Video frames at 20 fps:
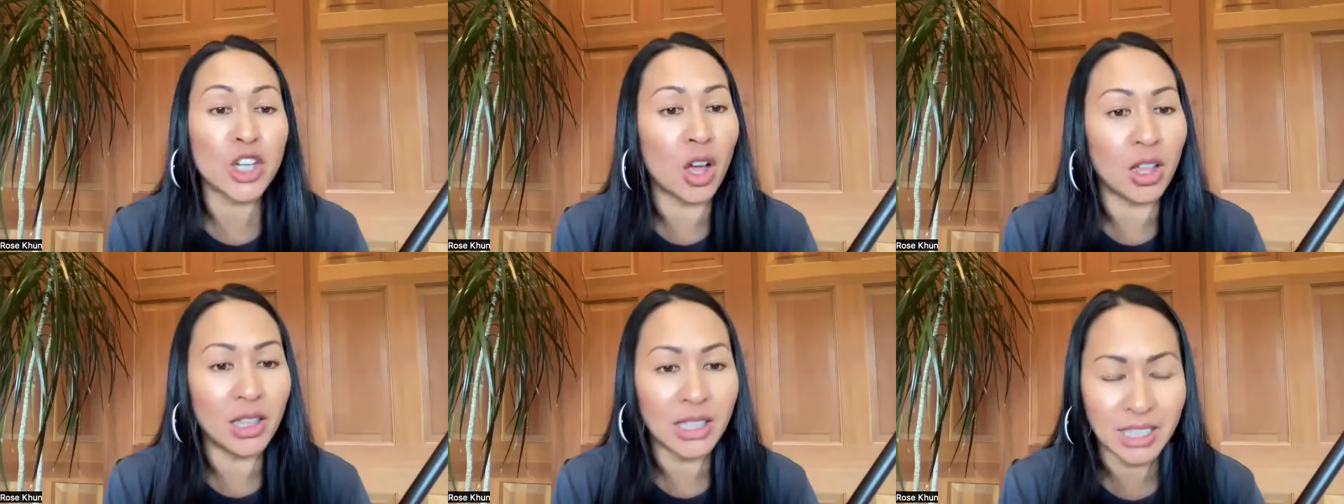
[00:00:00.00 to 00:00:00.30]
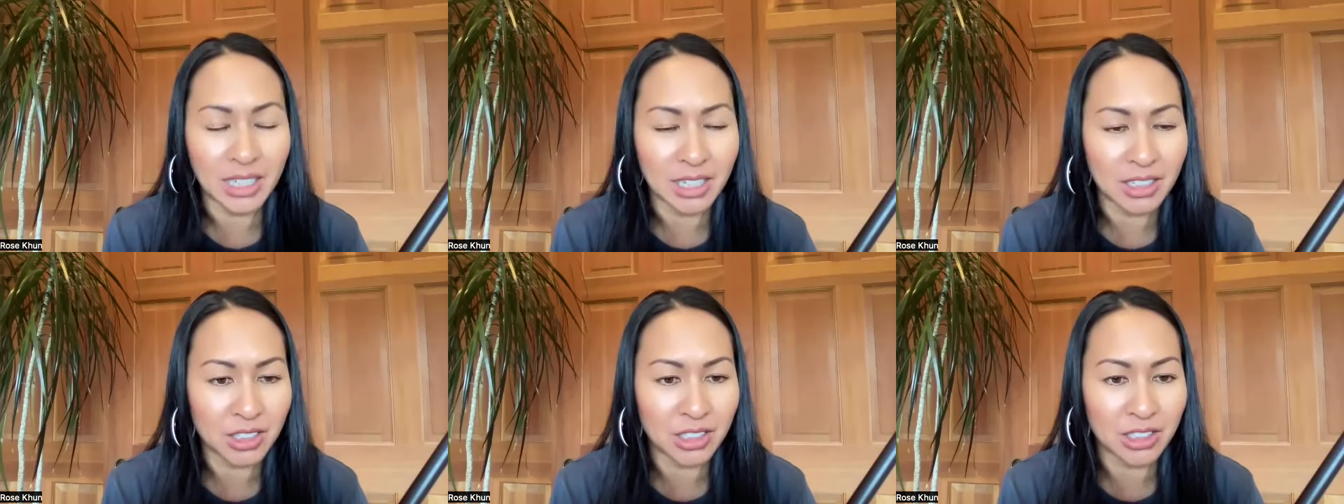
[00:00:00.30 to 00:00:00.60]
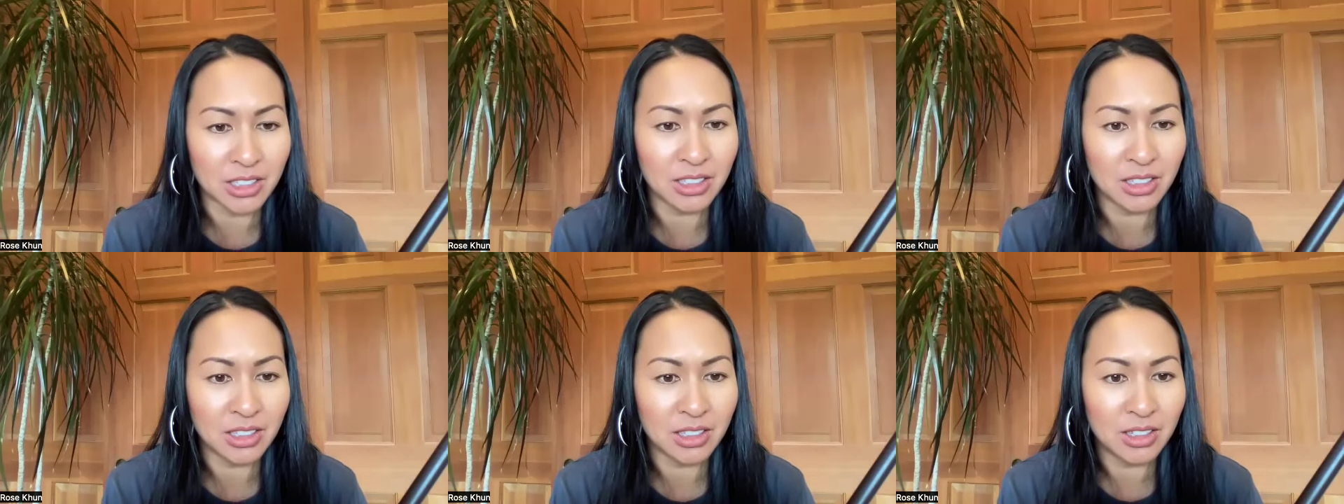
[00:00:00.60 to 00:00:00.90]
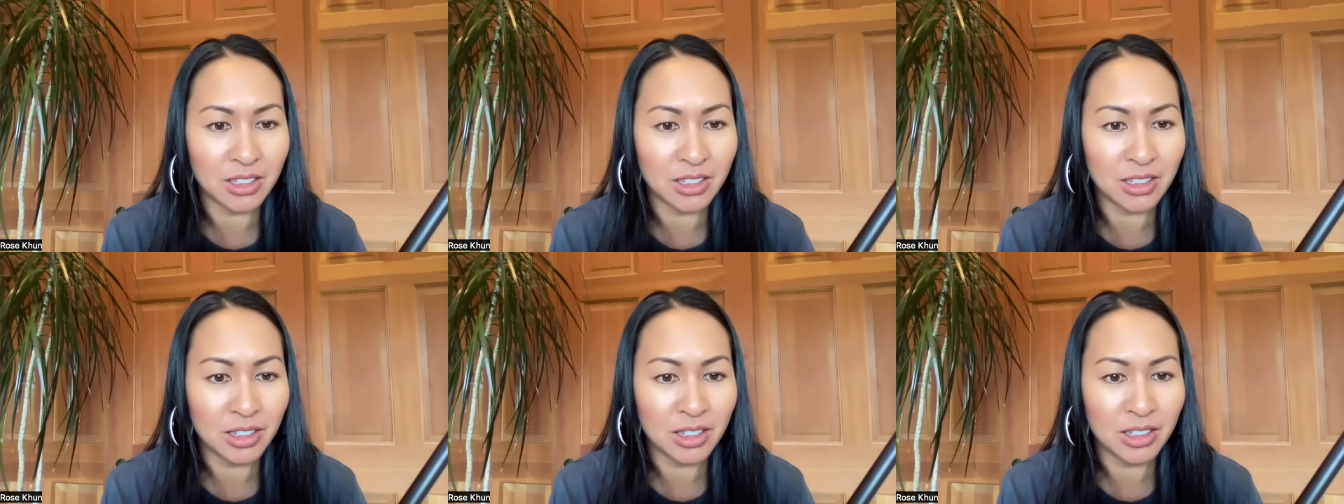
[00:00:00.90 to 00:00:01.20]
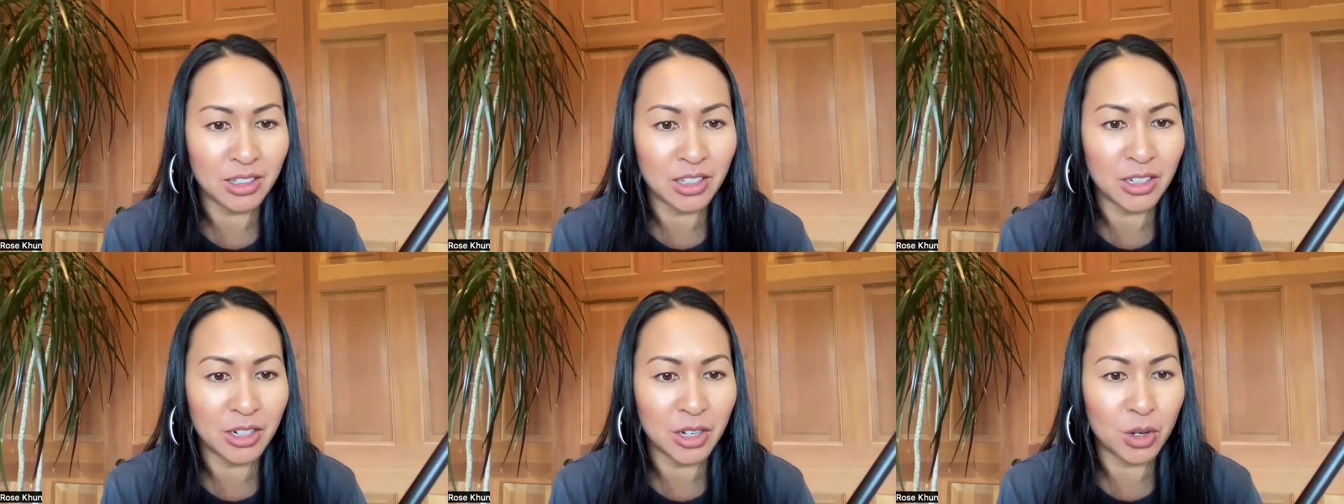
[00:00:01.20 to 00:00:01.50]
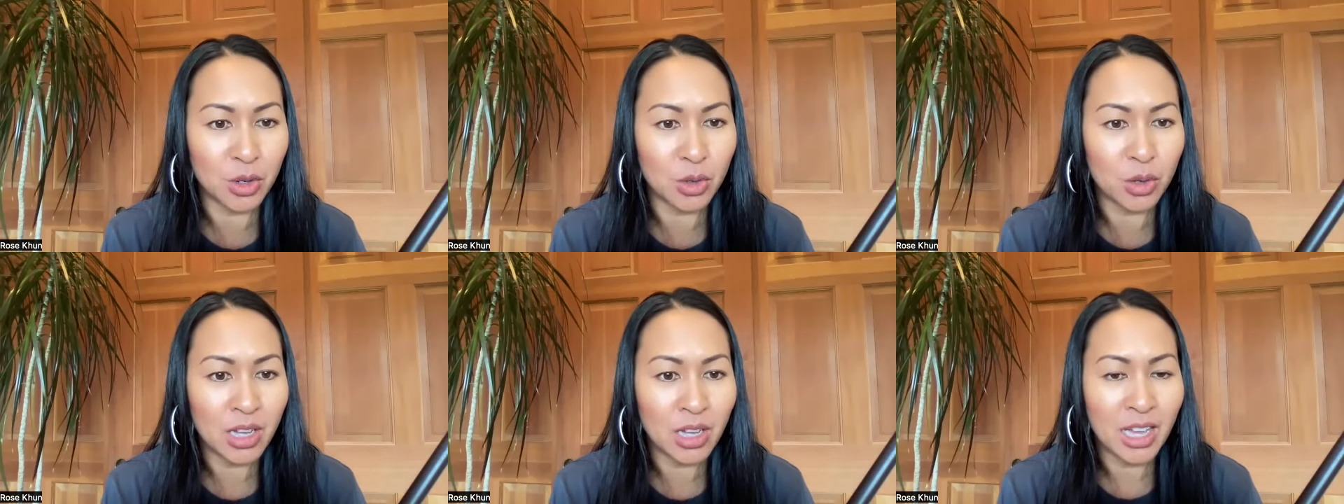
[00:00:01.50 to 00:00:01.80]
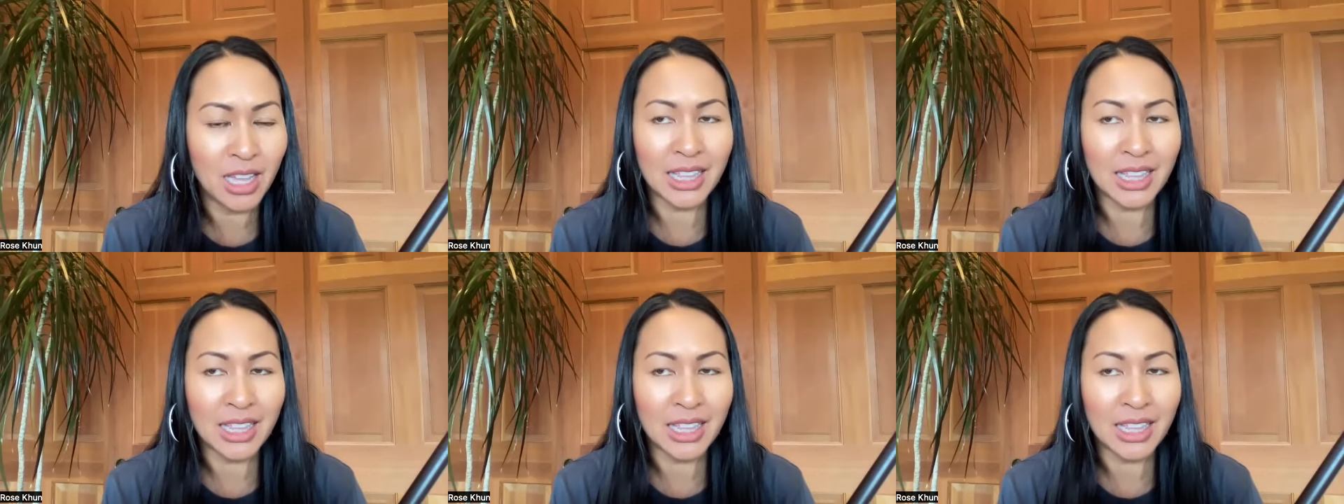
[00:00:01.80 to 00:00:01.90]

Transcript: calling us, you know?